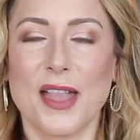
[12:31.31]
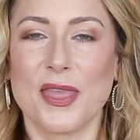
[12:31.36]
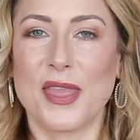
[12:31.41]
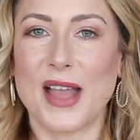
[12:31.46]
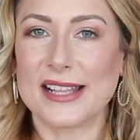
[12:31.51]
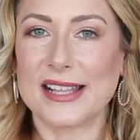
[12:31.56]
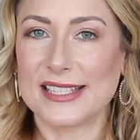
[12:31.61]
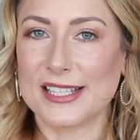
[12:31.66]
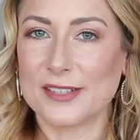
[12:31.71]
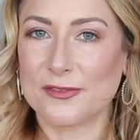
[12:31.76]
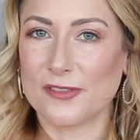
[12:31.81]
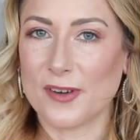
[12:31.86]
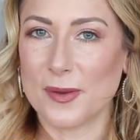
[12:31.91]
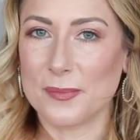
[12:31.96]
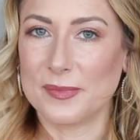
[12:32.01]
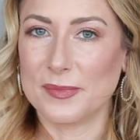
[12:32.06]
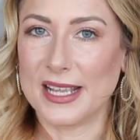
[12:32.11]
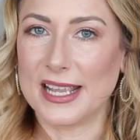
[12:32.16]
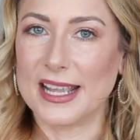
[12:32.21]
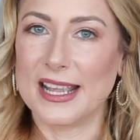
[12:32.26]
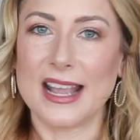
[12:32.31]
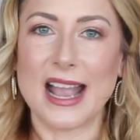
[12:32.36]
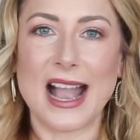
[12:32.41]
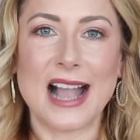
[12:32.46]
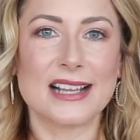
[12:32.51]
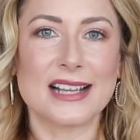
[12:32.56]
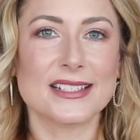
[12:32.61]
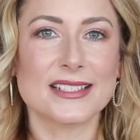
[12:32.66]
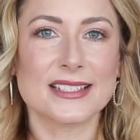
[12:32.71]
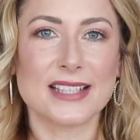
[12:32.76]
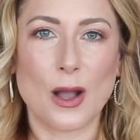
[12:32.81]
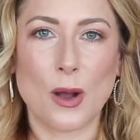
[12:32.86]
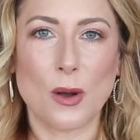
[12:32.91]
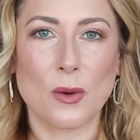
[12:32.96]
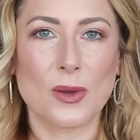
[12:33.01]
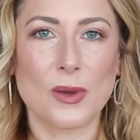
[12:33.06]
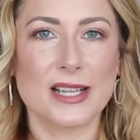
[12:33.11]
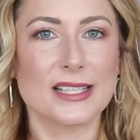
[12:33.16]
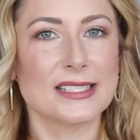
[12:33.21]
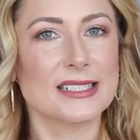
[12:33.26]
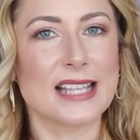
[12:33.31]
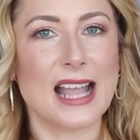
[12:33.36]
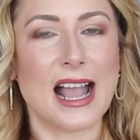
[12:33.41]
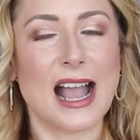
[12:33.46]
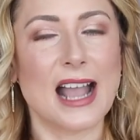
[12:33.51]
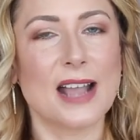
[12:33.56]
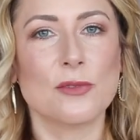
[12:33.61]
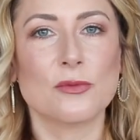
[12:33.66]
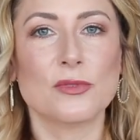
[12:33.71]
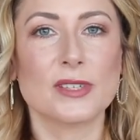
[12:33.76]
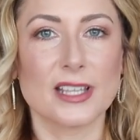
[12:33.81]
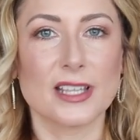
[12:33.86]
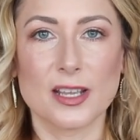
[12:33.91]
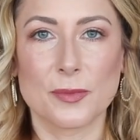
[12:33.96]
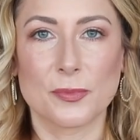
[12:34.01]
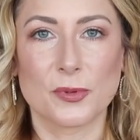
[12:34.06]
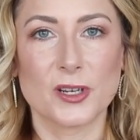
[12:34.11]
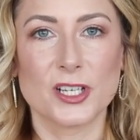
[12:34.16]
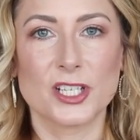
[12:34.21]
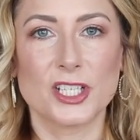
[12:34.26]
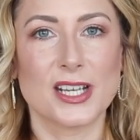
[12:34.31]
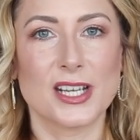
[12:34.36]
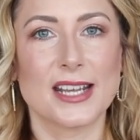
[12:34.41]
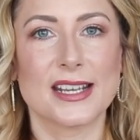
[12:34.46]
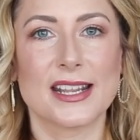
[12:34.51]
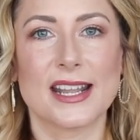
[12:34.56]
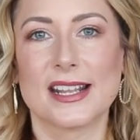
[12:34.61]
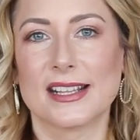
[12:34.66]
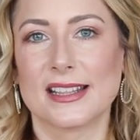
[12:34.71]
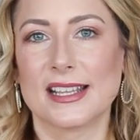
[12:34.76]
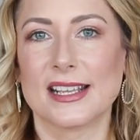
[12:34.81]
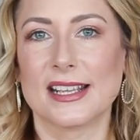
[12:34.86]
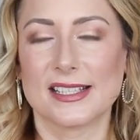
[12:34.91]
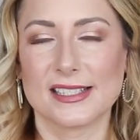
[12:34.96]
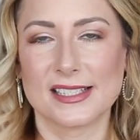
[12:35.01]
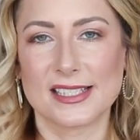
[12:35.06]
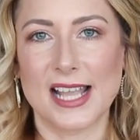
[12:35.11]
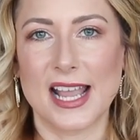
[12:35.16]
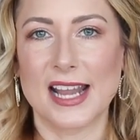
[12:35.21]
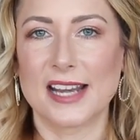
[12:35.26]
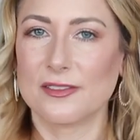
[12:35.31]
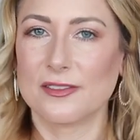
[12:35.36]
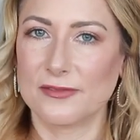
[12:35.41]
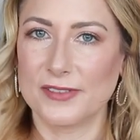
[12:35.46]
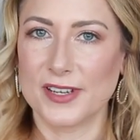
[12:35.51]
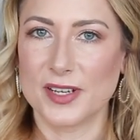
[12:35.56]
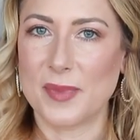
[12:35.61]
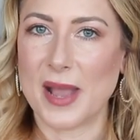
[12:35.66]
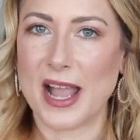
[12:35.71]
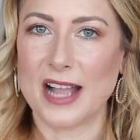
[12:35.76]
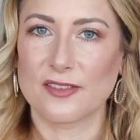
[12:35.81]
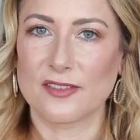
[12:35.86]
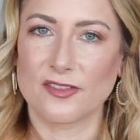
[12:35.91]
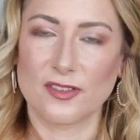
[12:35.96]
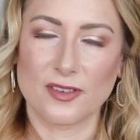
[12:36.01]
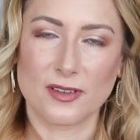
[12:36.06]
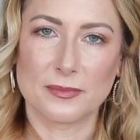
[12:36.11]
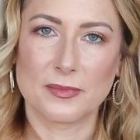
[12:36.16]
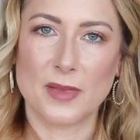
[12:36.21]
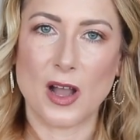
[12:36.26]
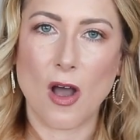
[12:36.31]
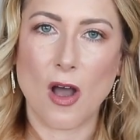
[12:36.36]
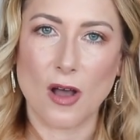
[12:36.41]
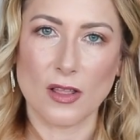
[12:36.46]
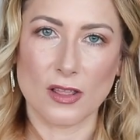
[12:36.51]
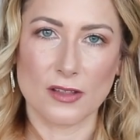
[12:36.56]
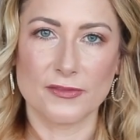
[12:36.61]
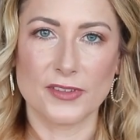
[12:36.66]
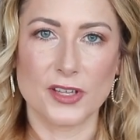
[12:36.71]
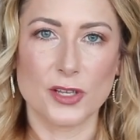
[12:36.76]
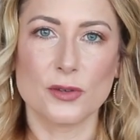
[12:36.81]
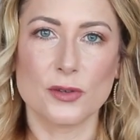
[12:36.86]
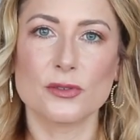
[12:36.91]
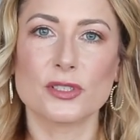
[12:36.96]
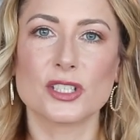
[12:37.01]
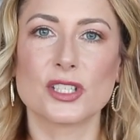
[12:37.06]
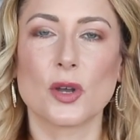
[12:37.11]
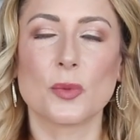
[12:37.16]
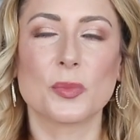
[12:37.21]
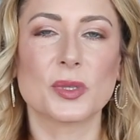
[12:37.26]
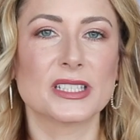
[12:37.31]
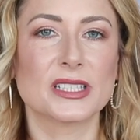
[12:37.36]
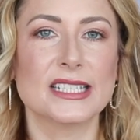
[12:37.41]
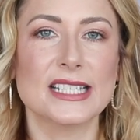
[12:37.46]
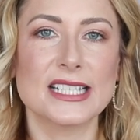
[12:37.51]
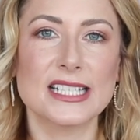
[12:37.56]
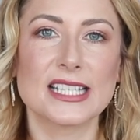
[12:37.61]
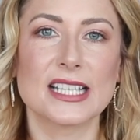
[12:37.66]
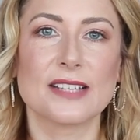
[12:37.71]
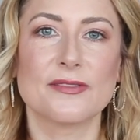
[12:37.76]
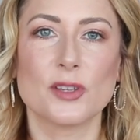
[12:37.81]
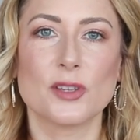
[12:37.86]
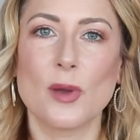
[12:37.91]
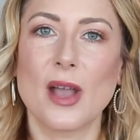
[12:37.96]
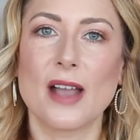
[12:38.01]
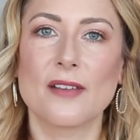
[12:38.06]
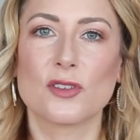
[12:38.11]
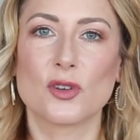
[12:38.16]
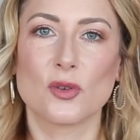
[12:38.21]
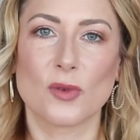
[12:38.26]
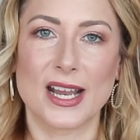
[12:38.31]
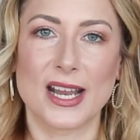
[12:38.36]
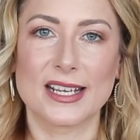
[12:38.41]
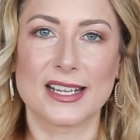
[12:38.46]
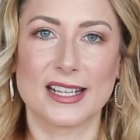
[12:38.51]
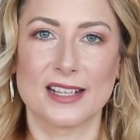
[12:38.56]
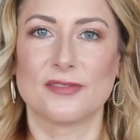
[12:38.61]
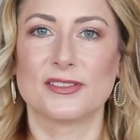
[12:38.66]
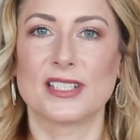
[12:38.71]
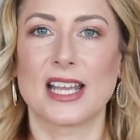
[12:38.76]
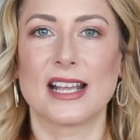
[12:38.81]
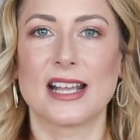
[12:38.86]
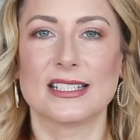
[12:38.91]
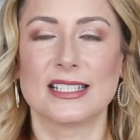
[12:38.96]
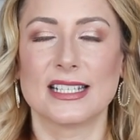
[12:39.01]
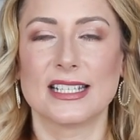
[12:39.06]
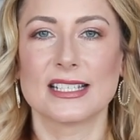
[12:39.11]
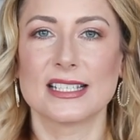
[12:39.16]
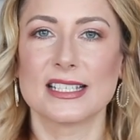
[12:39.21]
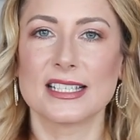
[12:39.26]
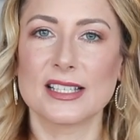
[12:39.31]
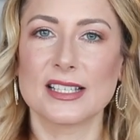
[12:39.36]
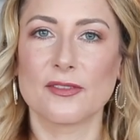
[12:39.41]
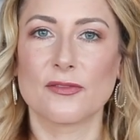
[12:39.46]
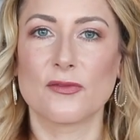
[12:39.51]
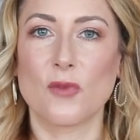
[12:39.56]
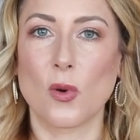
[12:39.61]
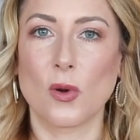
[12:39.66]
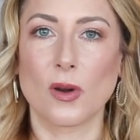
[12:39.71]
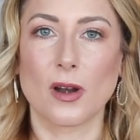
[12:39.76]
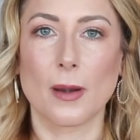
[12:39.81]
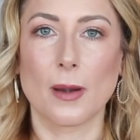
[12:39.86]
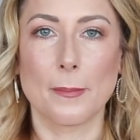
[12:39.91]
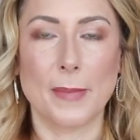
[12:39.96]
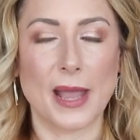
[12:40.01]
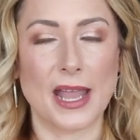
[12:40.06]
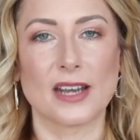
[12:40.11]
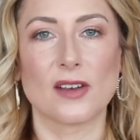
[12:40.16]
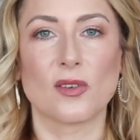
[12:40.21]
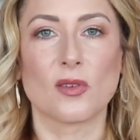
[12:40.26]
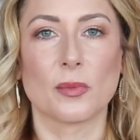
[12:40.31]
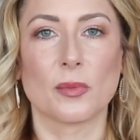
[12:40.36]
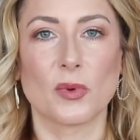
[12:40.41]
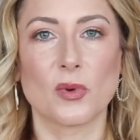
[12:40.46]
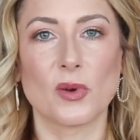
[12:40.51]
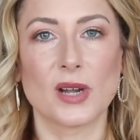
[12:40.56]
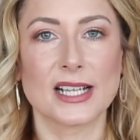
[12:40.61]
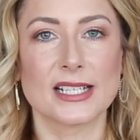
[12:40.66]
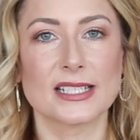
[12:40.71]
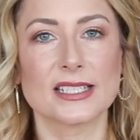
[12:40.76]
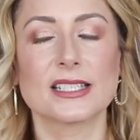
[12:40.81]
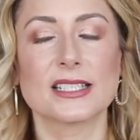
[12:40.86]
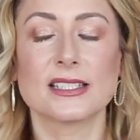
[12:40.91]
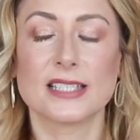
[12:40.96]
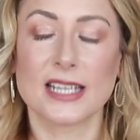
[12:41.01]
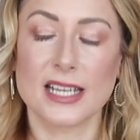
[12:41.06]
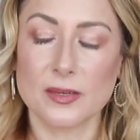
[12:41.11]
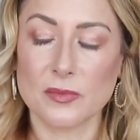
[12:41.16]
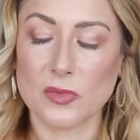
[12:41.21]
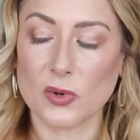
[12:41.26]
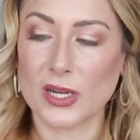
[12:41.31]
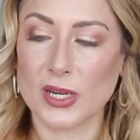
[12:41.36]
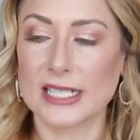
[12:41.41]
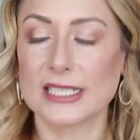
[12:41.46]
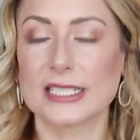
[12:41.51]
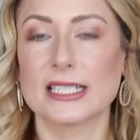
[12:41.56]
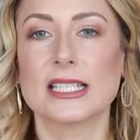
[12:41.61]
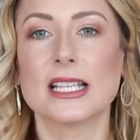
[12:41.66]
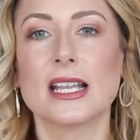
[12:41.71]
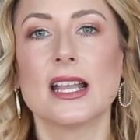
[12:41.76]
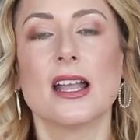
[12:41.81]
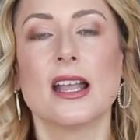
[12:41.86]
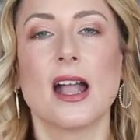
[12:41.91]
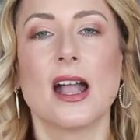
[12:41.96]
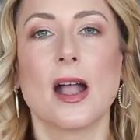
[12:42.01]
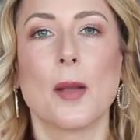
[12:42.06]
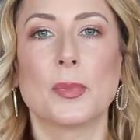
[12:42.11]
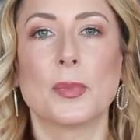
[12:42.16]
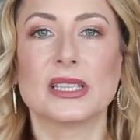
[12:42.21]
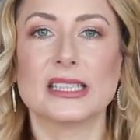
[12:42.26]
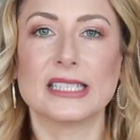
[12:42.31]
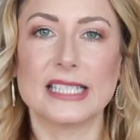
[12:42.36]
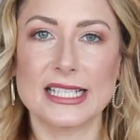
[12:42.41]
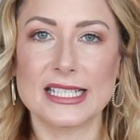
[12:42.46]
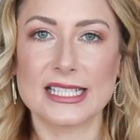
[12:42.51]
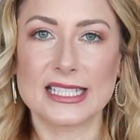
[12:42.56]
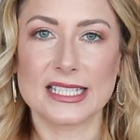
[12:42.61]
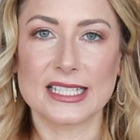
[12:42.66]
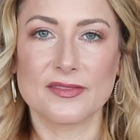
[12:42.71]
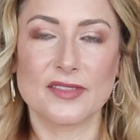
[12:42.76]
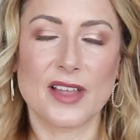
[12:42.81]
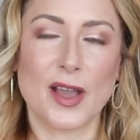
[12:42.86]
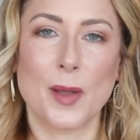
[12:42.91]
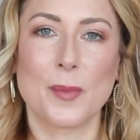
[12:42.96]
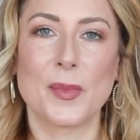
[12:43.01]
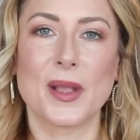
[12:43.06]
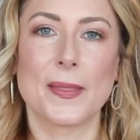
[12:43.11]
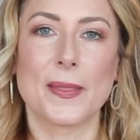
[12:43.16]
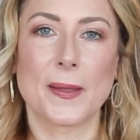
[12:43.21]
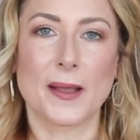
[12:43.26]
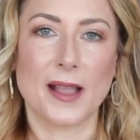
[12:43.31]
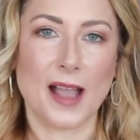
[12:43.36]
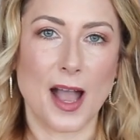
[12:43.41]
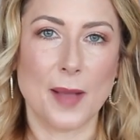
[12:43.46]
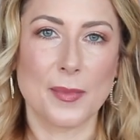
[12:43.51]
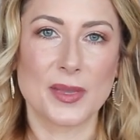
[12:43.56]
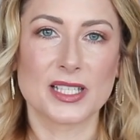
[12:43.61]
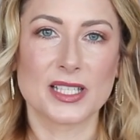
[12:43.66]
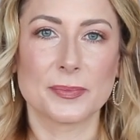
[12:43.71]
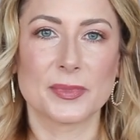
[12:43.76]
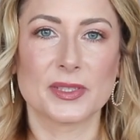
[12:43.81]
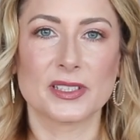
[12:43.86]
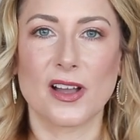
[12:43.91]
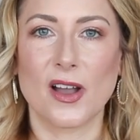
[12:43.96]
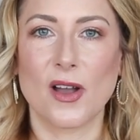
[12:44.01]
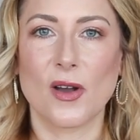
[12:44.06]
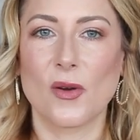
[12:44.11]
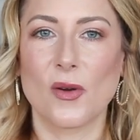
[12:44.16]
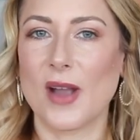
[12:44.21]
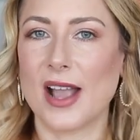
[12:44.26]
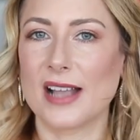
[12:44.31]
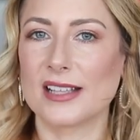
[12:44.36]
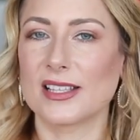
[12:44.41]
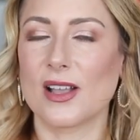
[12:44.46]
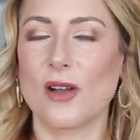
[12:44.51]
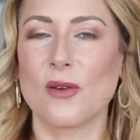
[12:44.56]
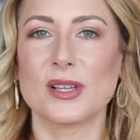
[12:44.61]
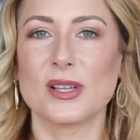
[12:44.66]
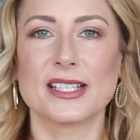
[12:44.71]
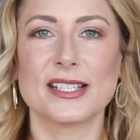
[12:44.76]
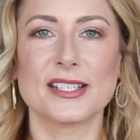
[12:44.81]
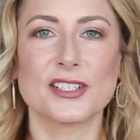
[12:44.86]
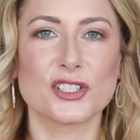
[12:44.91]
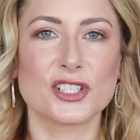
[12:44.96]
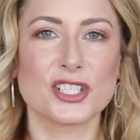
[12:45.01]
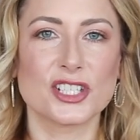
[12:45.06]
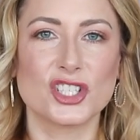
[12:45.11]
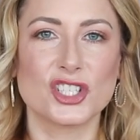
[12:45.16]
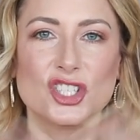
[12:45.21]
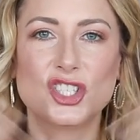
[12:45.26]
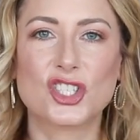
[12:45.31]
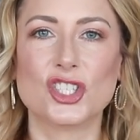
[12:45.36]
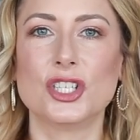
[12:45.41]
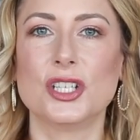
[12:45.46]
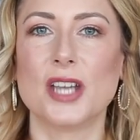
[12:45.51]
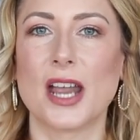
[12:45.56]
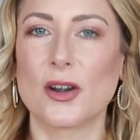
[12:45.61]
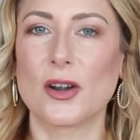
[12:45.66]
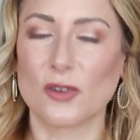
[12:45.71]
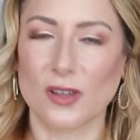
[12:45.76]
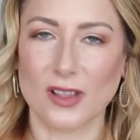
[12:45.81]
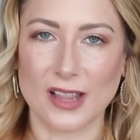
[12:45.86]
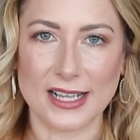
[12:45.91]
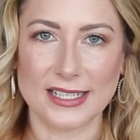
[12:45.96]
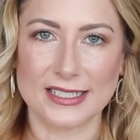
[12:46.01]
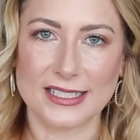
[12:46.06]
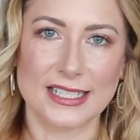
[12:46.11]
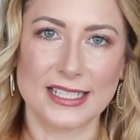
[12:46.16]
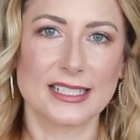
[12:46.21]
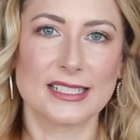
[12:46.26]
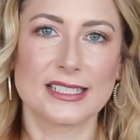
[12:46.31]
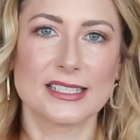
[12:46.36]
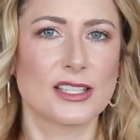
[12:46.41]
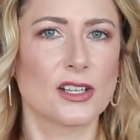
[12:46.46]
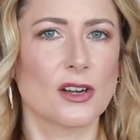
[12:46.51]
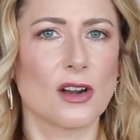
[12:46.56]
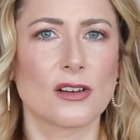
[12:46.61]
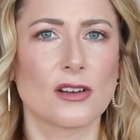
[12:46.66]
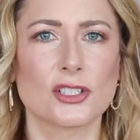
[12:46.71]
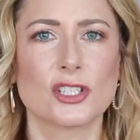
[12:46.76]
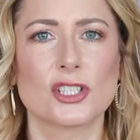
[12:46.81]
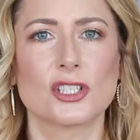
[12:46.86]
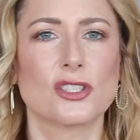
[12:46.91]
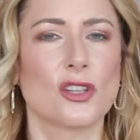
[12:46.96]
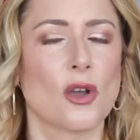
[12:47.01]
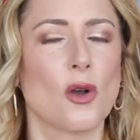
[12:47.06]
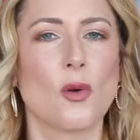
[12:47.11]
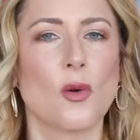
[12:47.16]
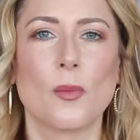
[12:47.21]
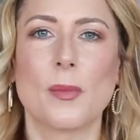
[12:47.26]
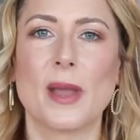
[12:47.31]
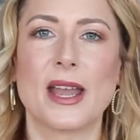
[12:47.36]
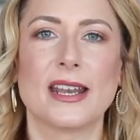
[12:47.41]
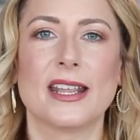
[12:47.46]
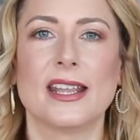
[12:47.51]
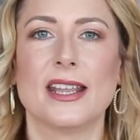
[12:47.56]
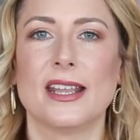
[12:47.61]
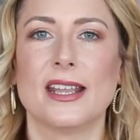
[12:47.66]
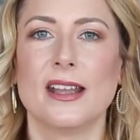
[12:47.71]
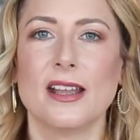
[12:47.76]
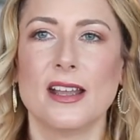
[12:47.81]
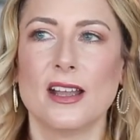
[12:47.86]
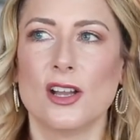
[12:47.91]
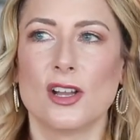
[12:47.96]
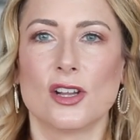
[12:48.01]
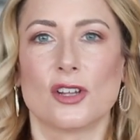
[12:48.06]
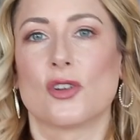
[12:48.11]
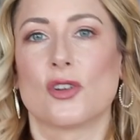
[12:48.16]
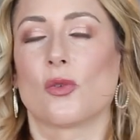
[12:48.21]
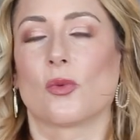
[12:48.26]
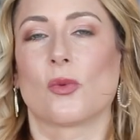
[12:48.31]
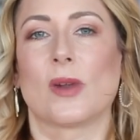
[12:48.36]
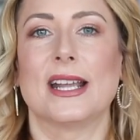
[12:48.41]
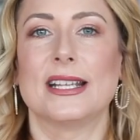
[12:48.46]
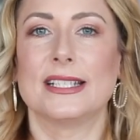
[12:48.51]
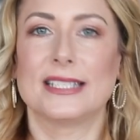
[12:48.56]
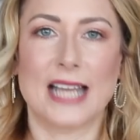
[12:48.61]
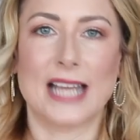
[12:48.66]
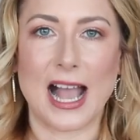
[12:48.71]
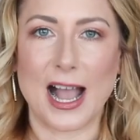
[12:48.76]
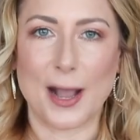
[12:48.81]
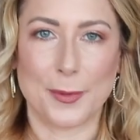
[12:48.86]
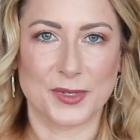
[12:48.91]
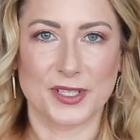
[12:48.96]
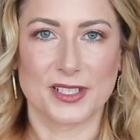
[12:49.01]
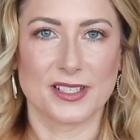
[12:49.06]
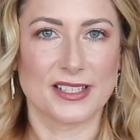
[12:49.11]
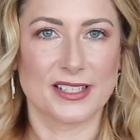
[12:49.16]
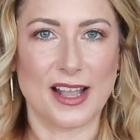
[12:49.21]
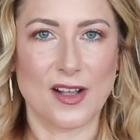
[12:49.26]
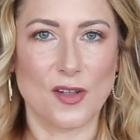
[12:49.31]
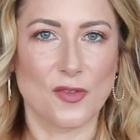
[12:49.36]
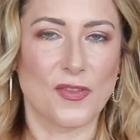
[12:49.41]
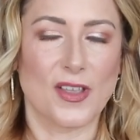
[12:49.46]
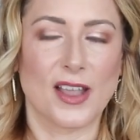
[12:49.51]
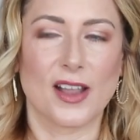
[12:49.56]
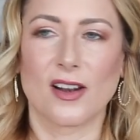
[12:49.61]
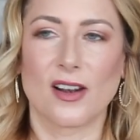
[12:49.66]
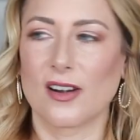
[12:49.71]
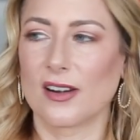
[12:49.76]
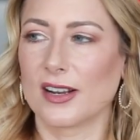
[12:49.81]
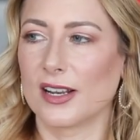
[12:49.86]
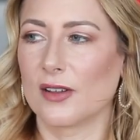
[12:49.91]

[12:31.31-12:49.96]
That's it from me. As always, I really appreciate getting the insight and feedback from all of you. So please, if you have great gift ideas for men or boys, teen boys, please leave them in the comments below. As always, these are just general ideas. There are so many great options out there.